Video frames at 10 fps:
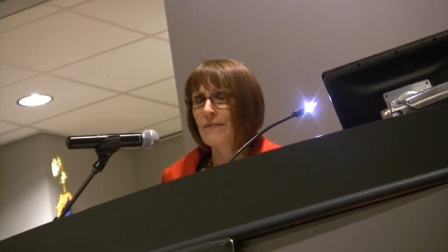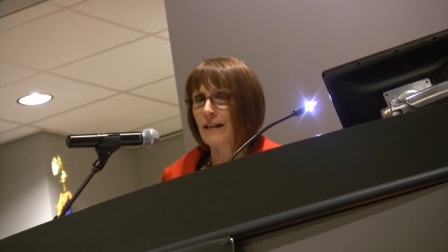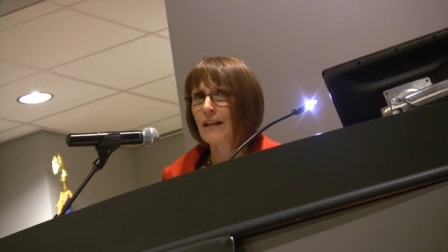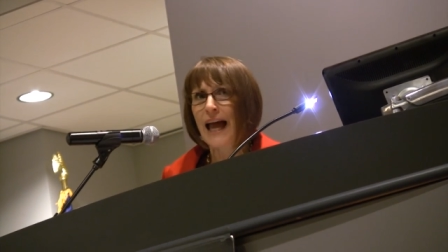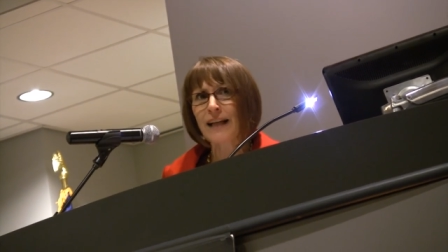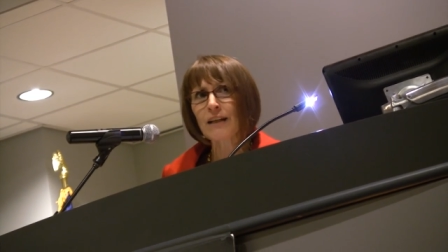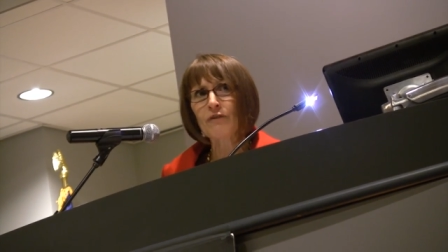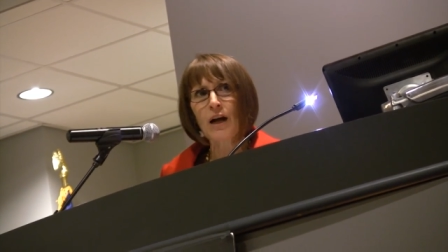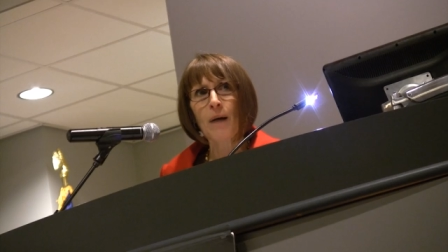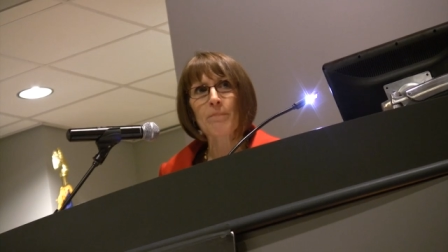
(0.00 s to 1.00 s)
the lack
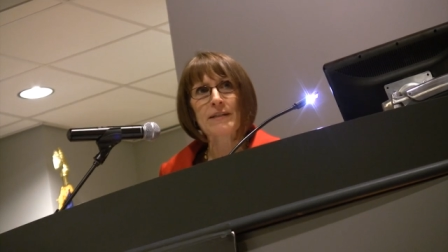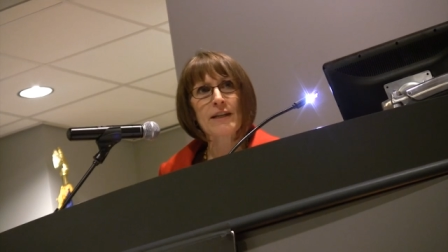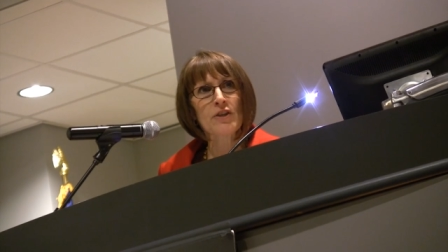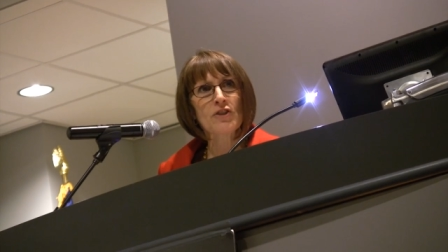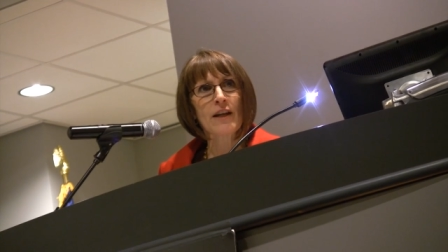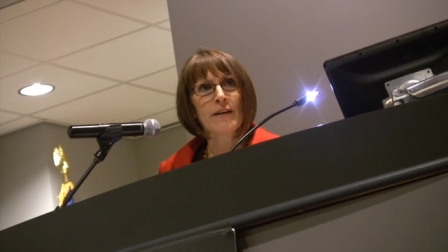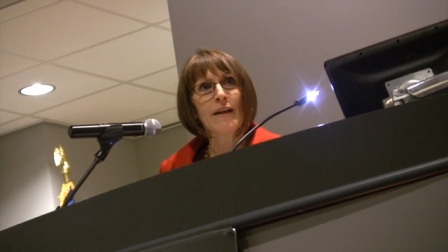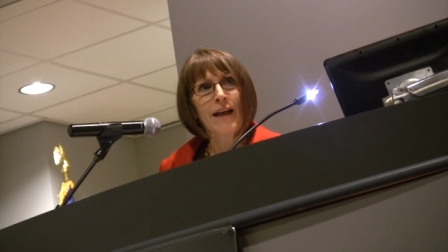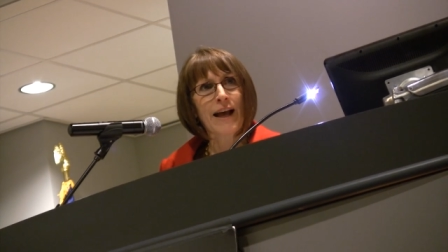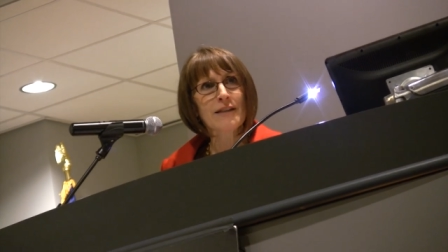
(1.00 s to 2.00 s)
of competition
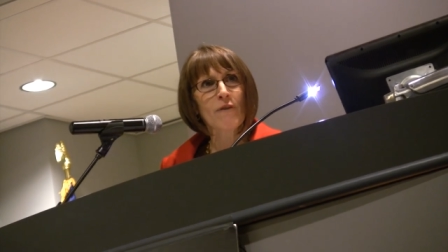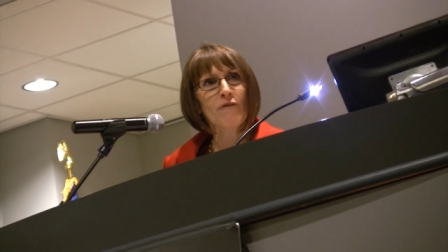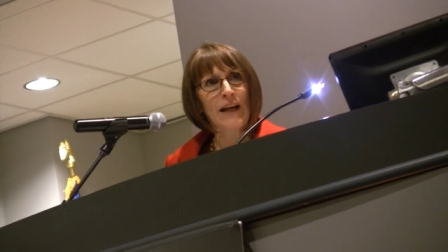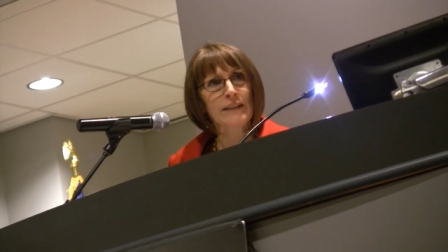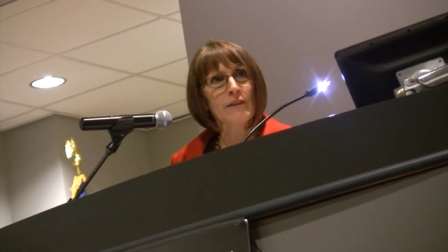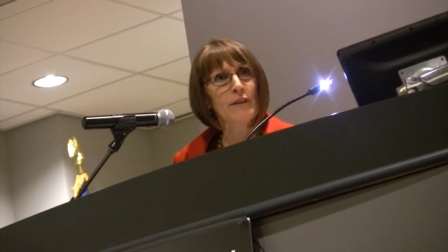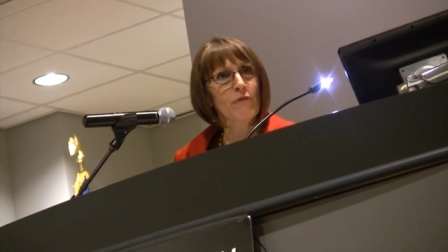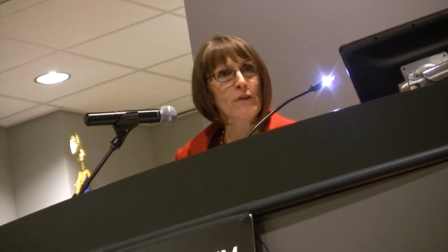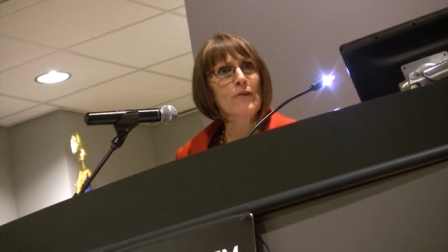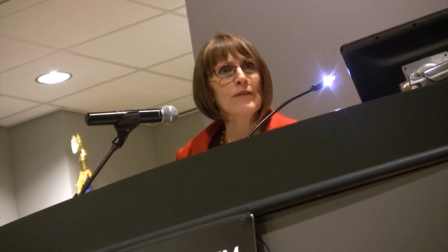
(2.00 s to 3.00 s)
has affected the
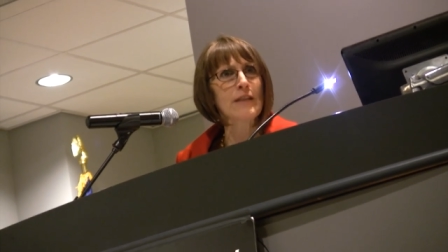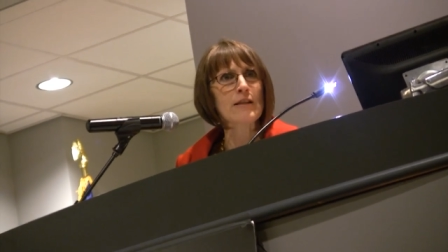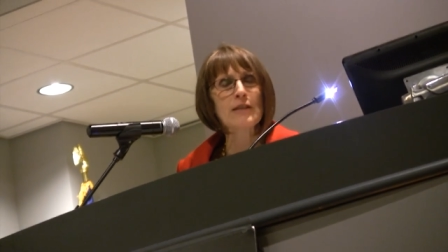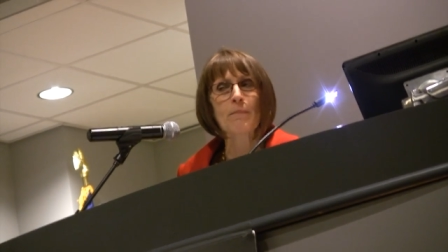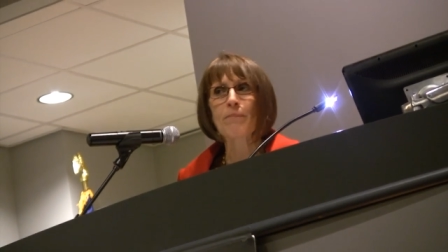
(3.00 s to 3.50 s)
food system,